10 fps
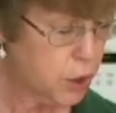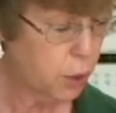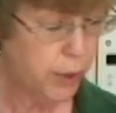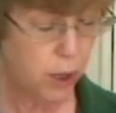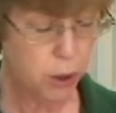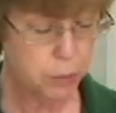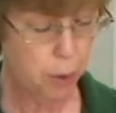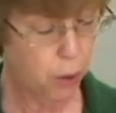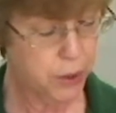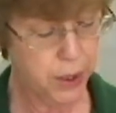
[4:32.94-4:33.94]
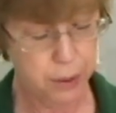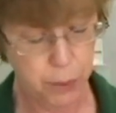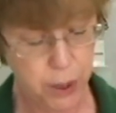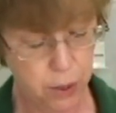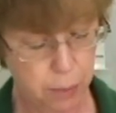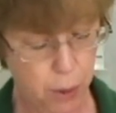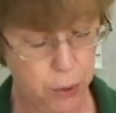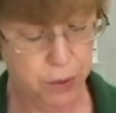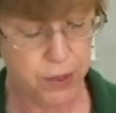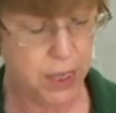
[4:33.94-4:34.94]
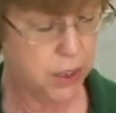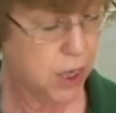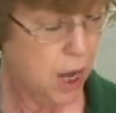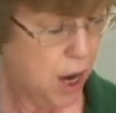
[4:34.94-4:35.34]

So we know both we know that both of these